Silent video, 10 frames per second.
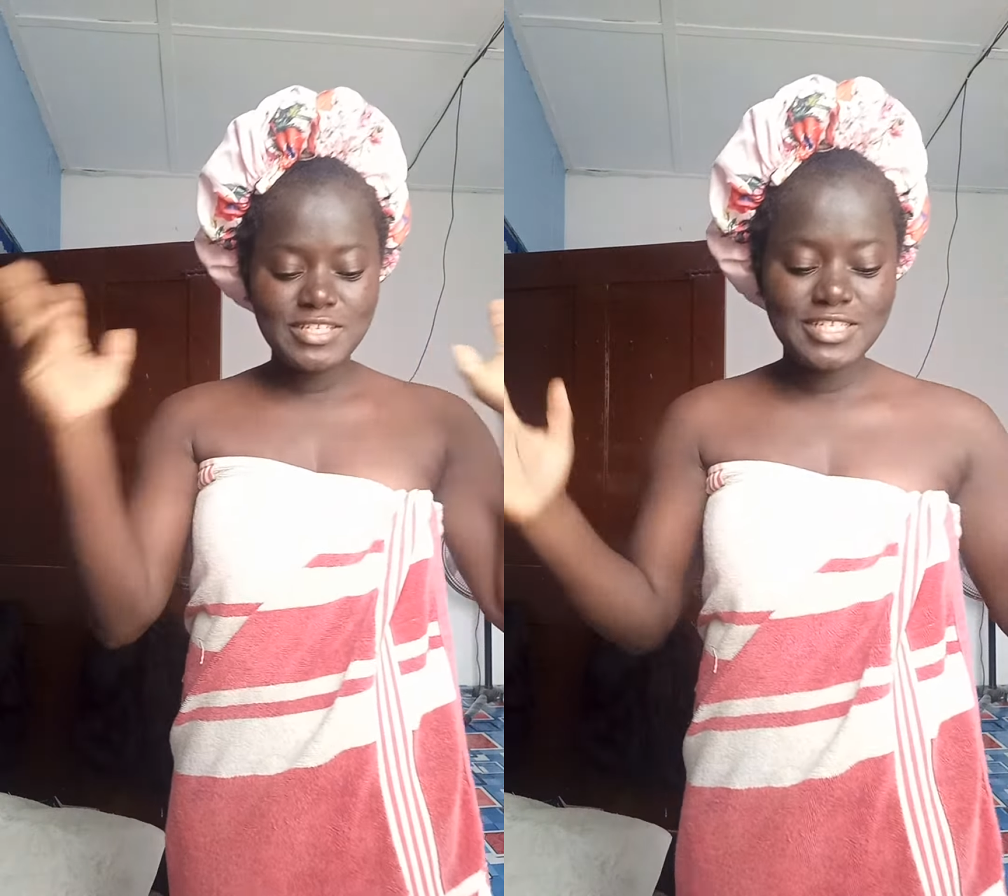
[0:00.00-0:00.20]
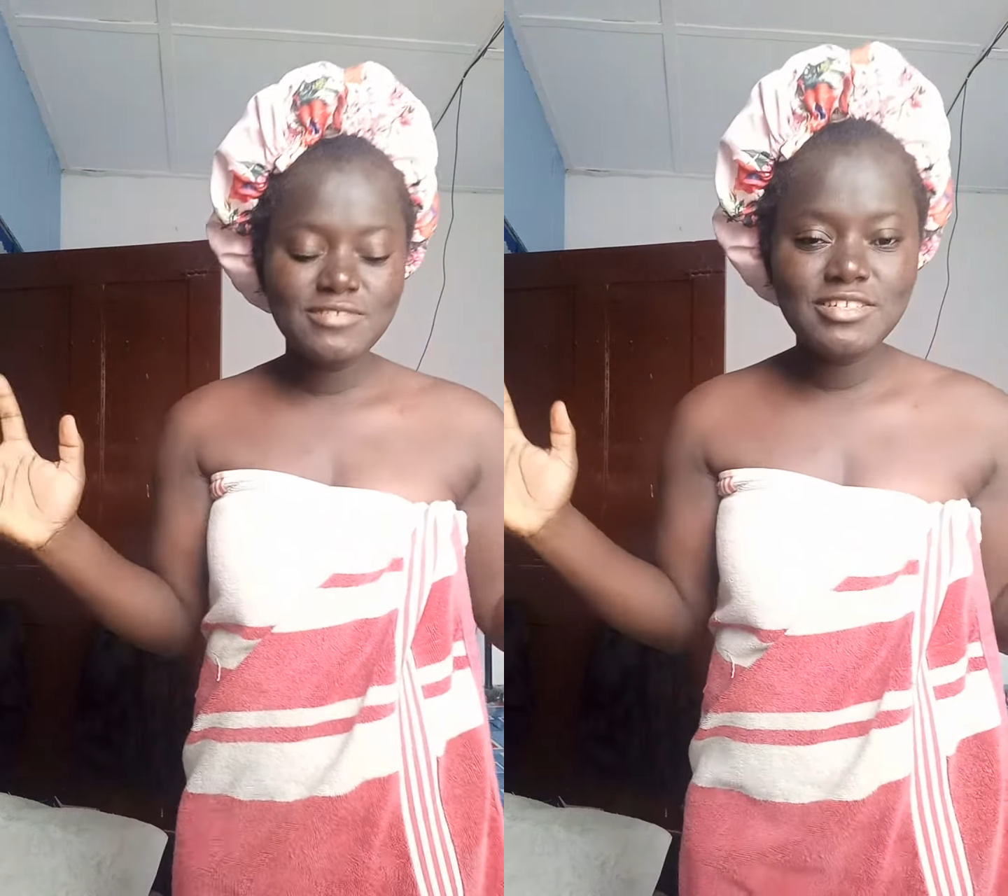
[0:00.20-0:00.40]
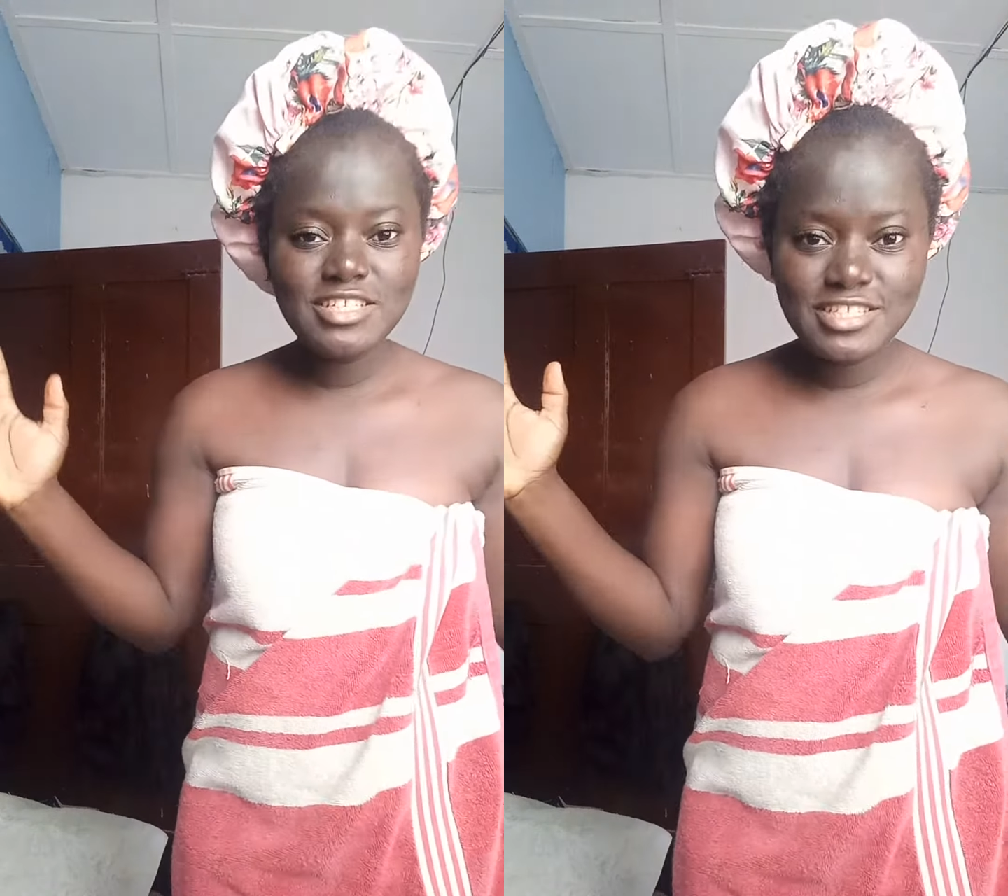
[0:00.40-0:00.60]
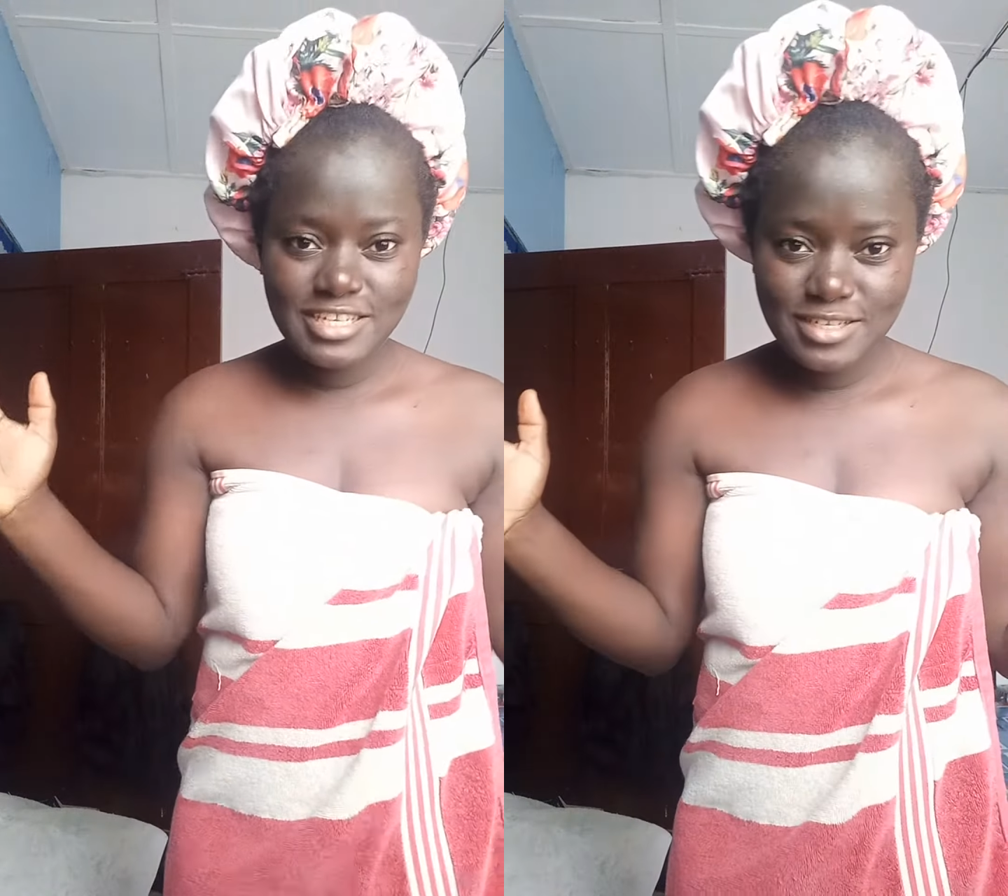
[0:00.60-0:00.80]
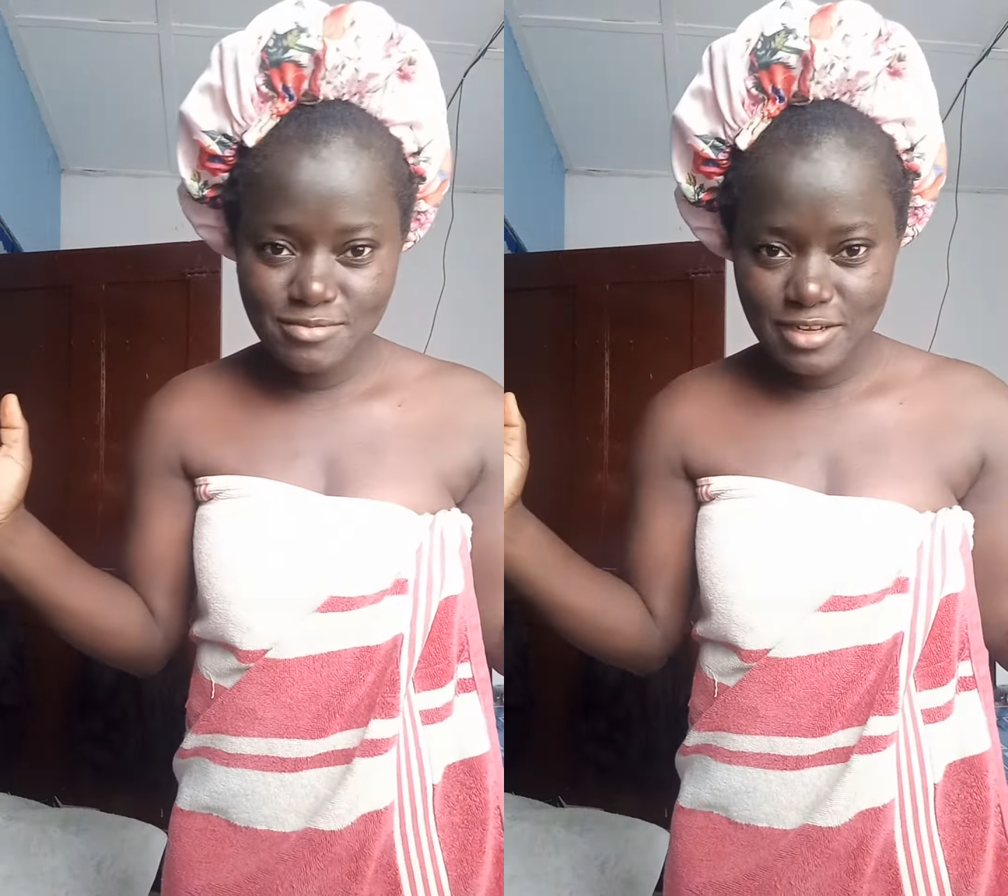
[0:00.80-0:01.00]
just finished
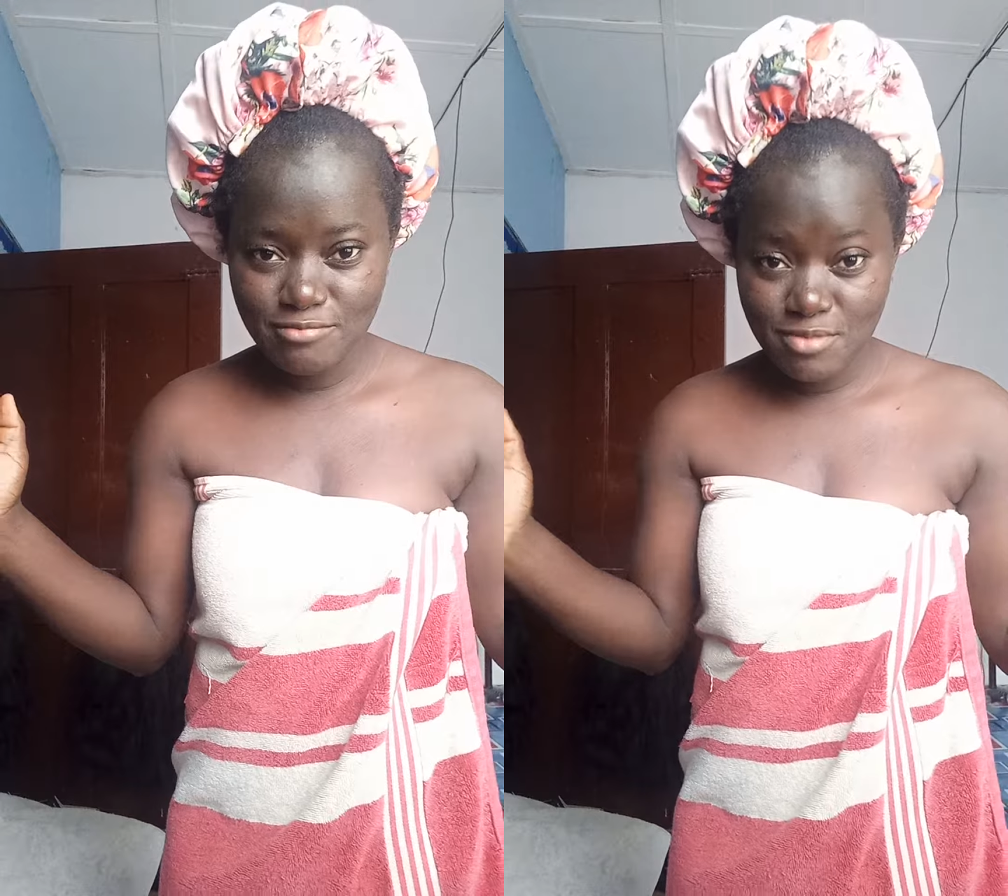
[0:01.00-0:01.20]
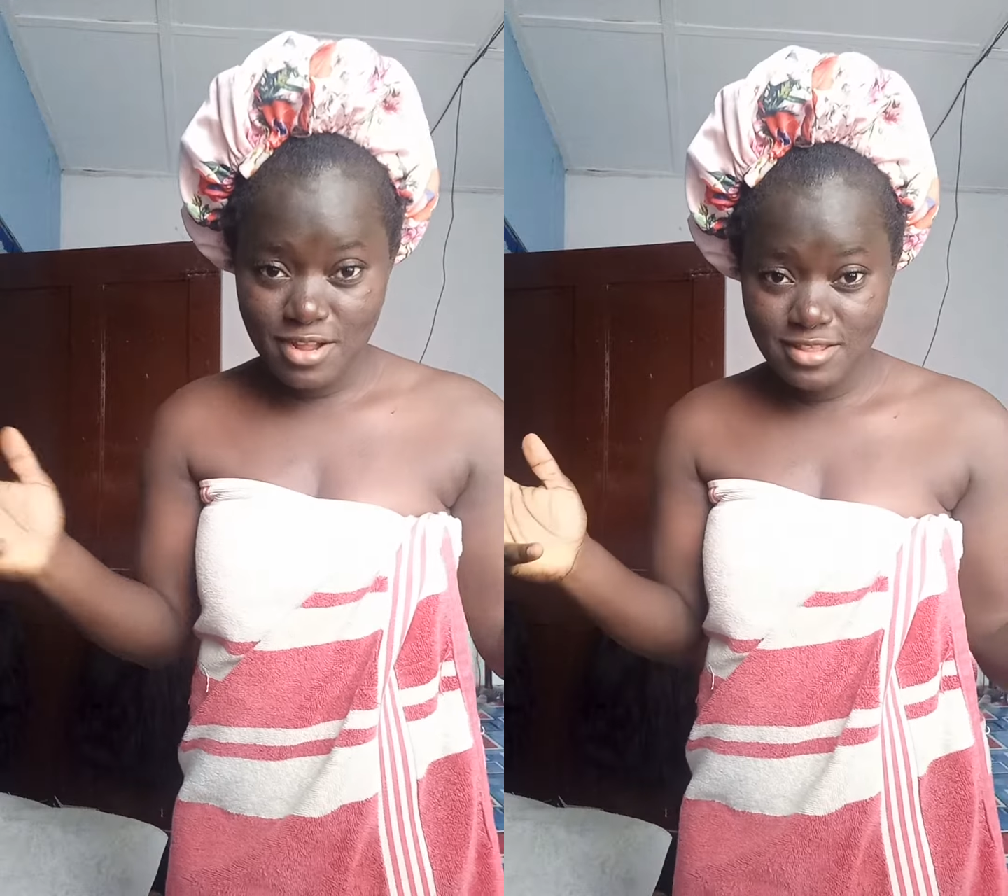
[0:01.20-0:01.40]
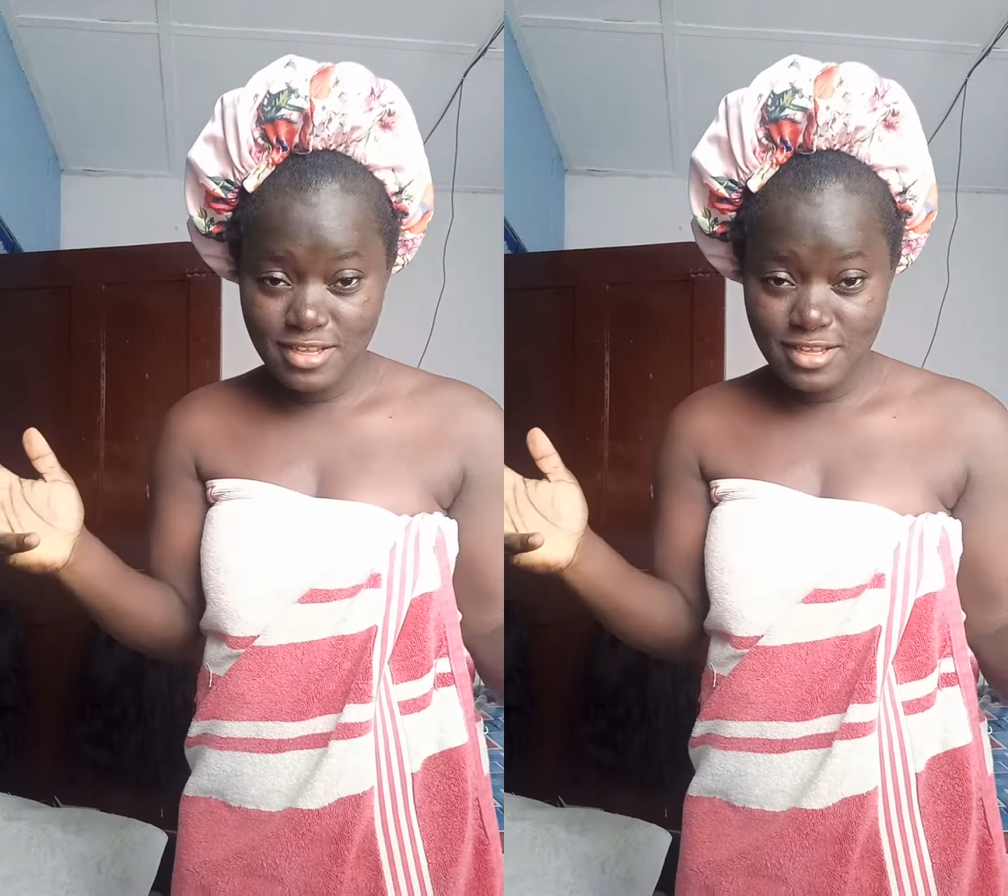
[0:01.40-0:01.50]
taking my bath